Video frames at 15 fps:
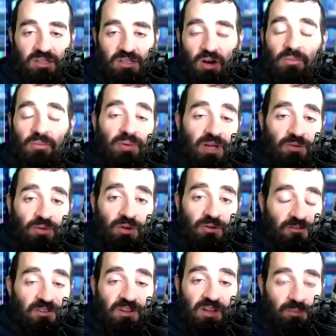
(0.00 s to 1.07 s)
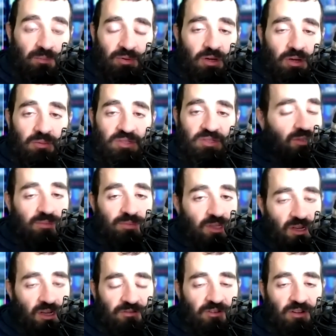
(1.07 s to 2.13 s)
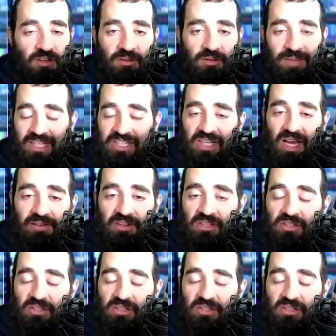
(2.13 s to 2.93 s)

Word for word: so but we would fill up rooms it was beautiful you imagine having